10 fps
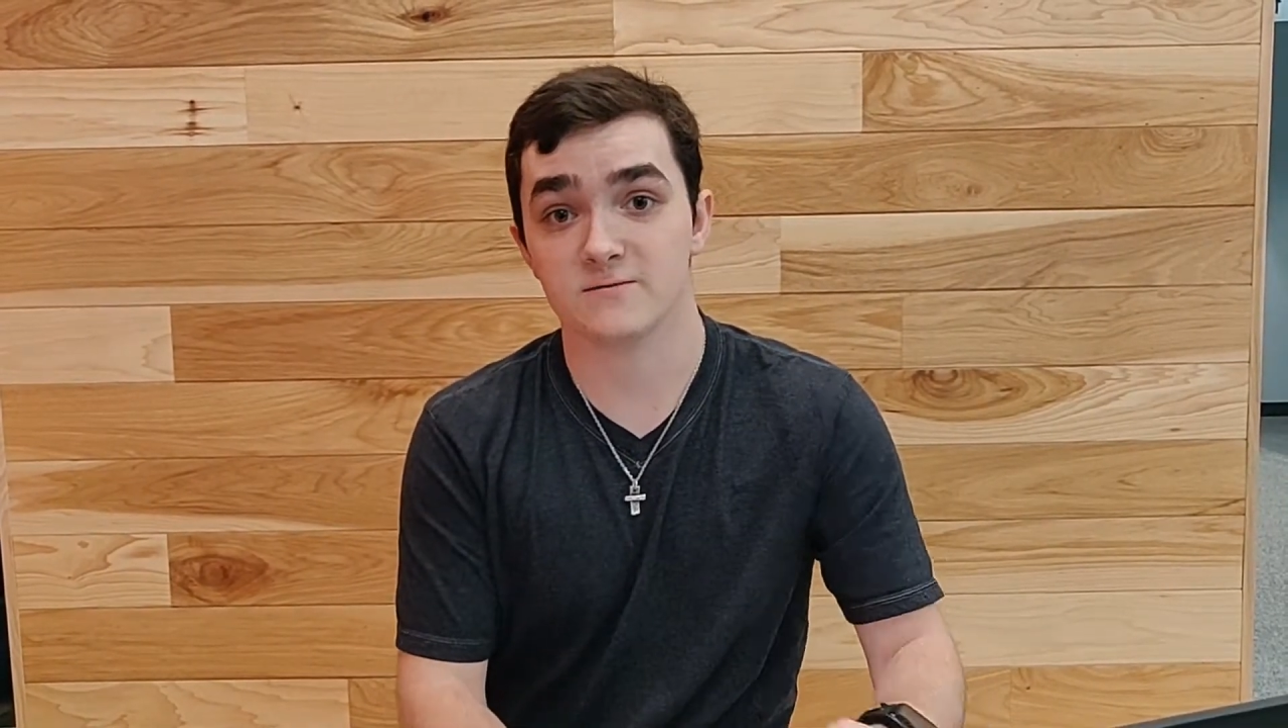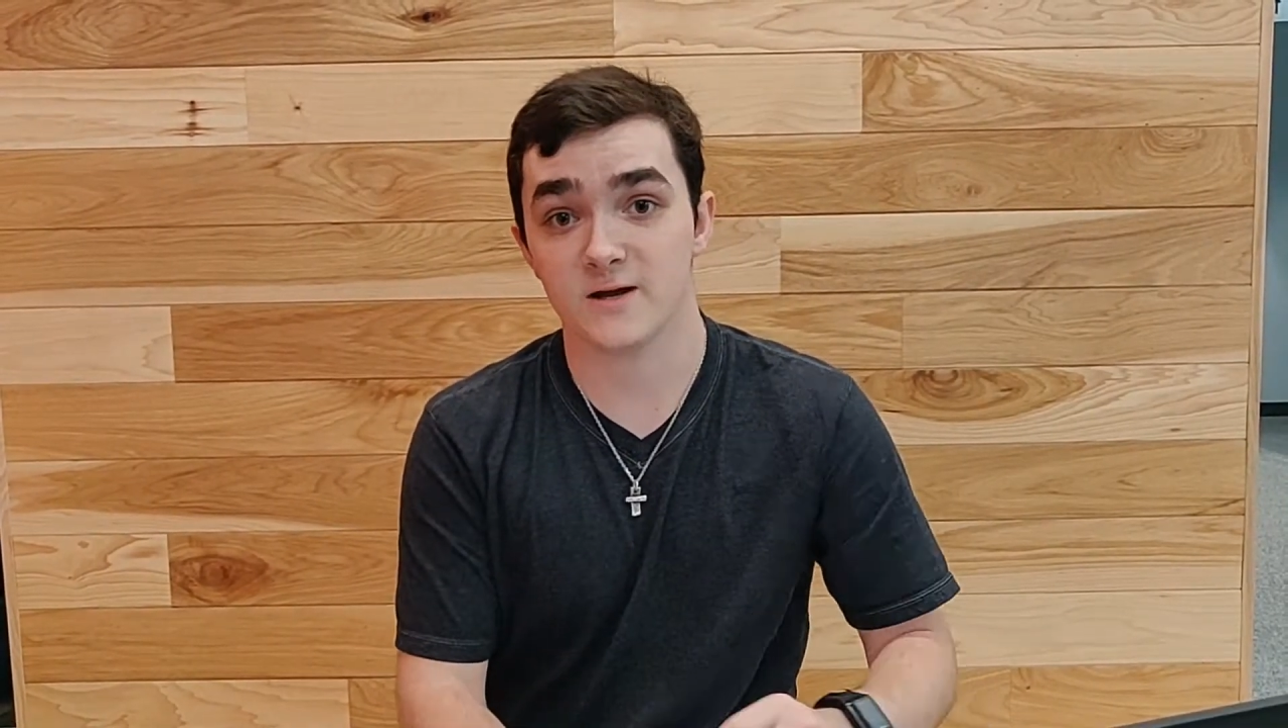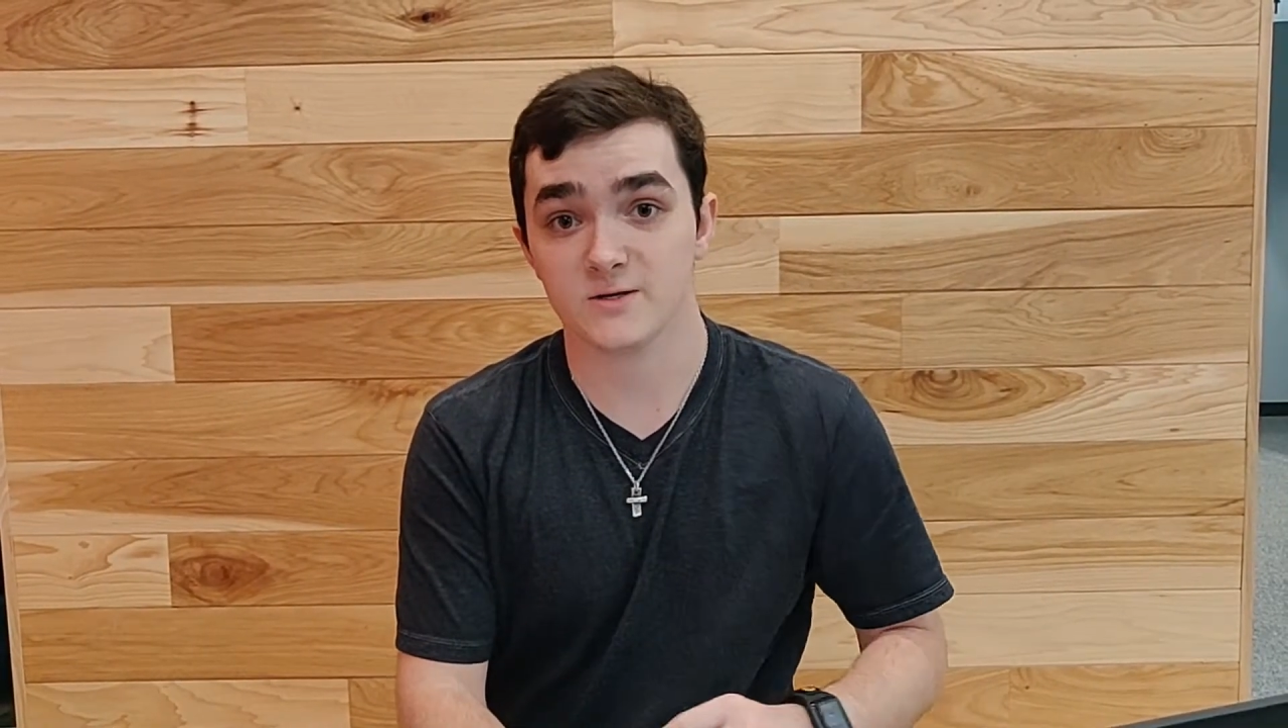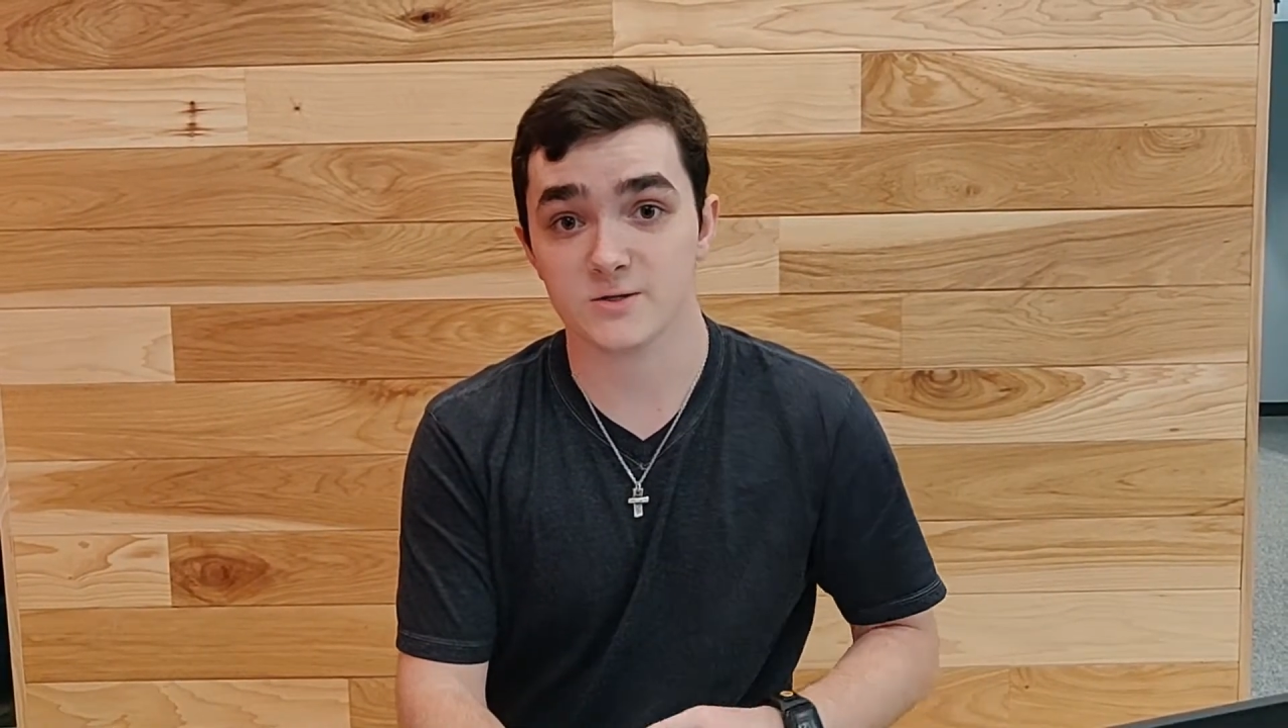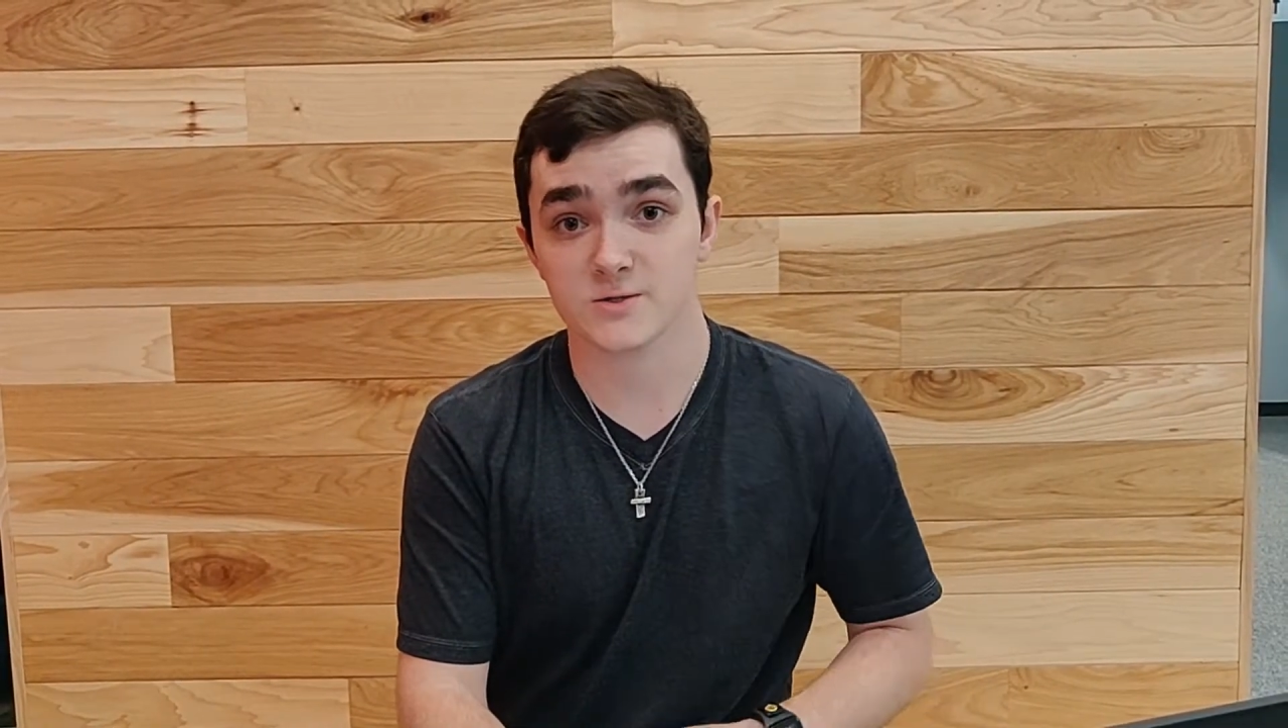
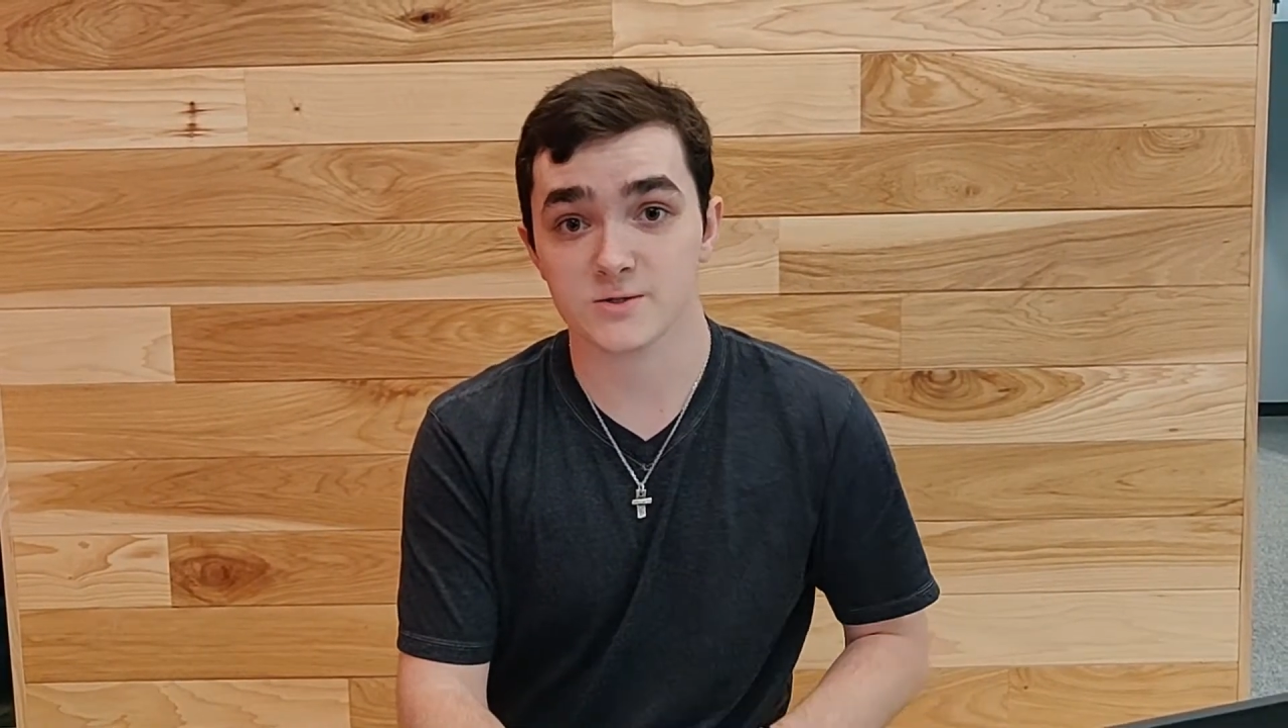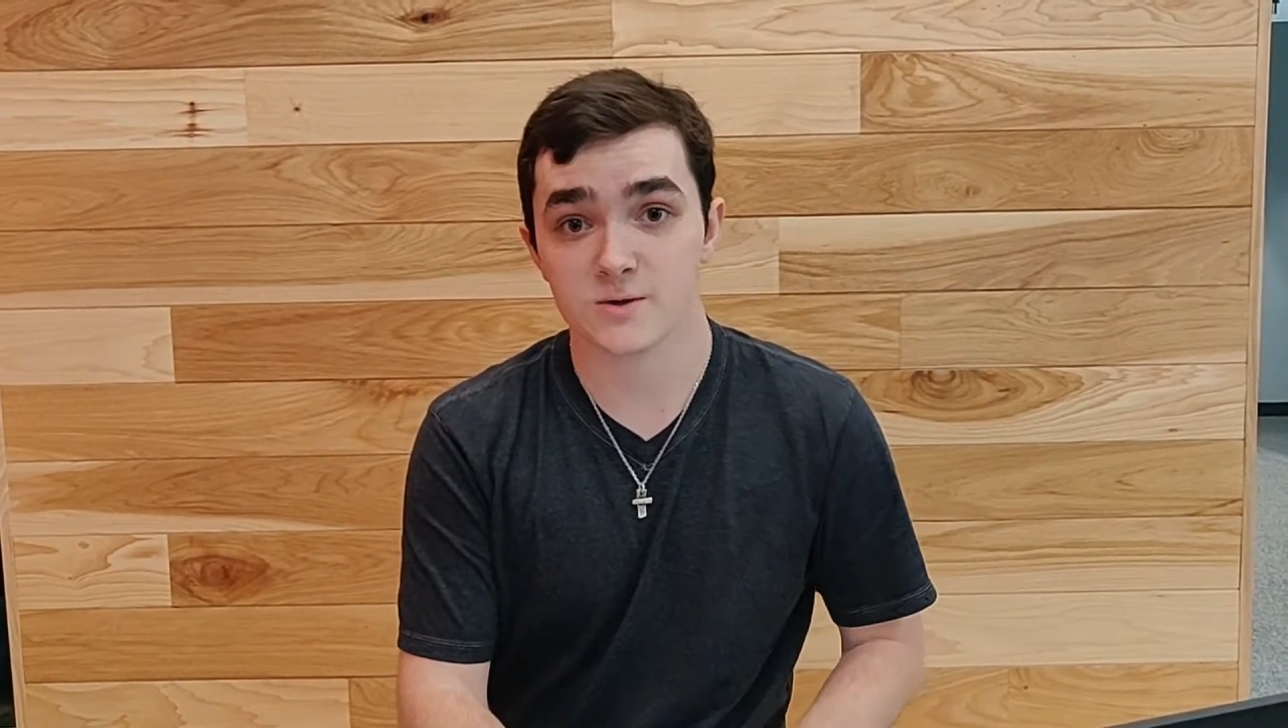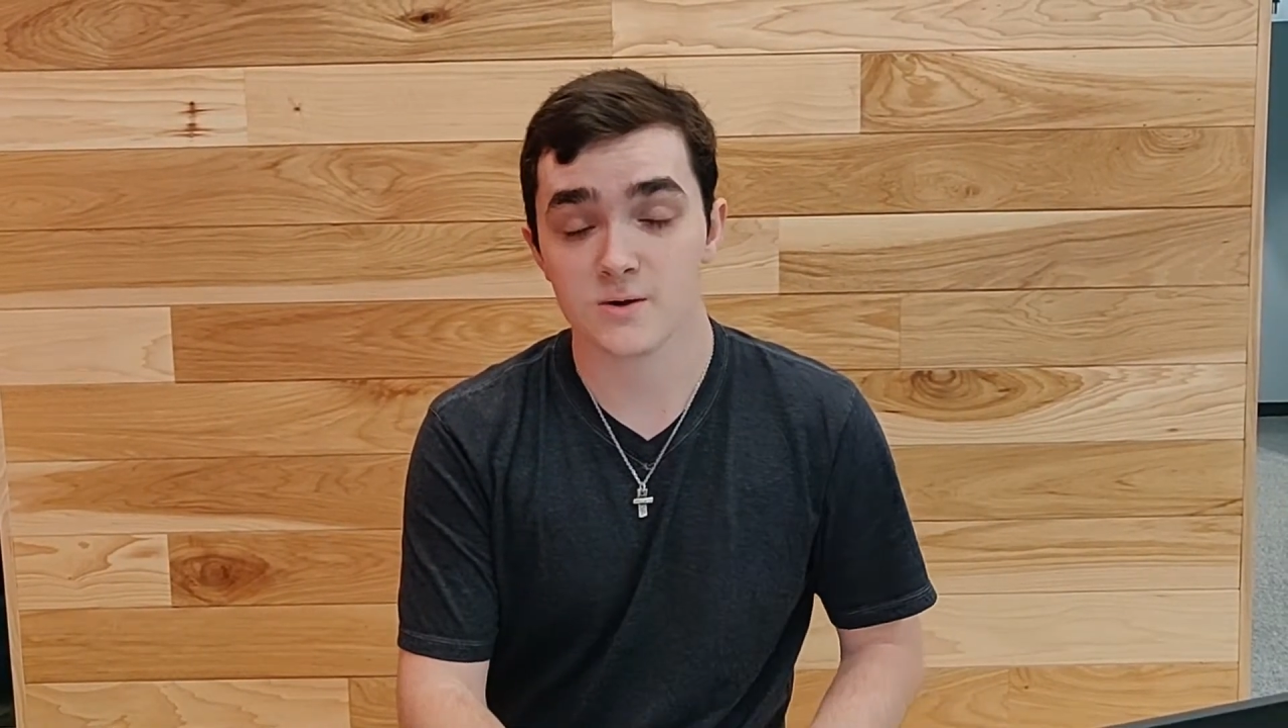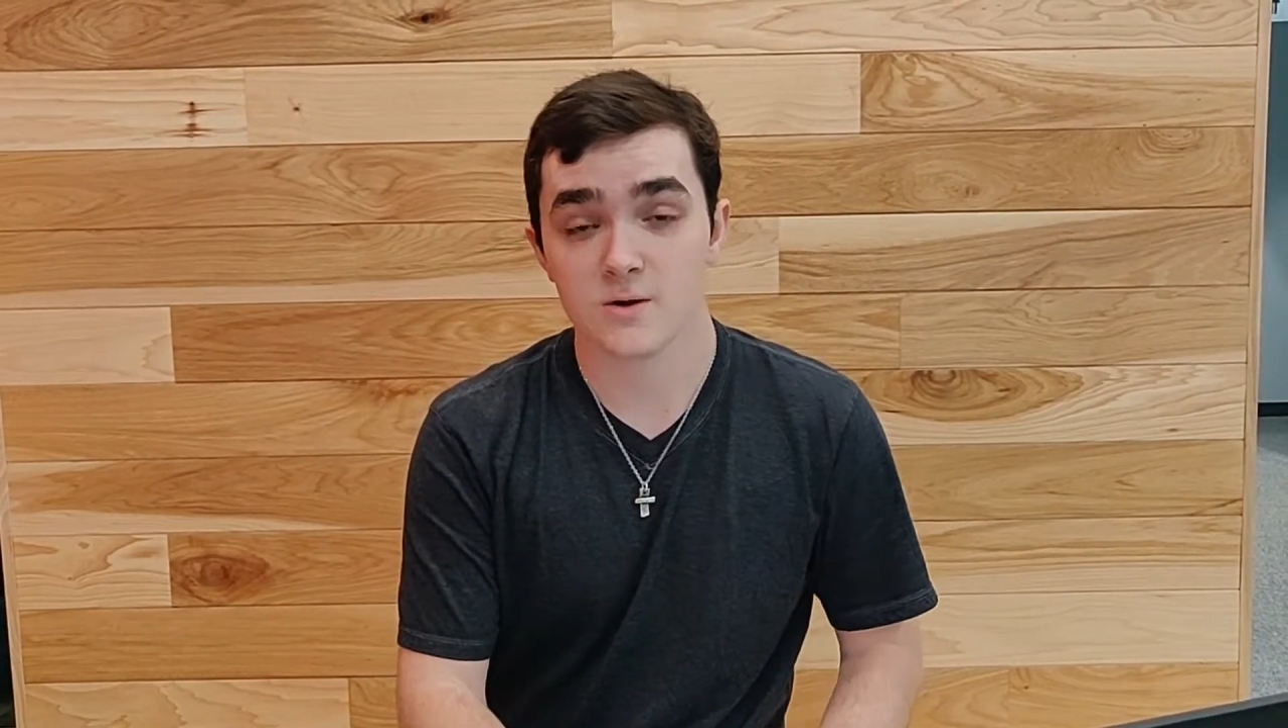vectors.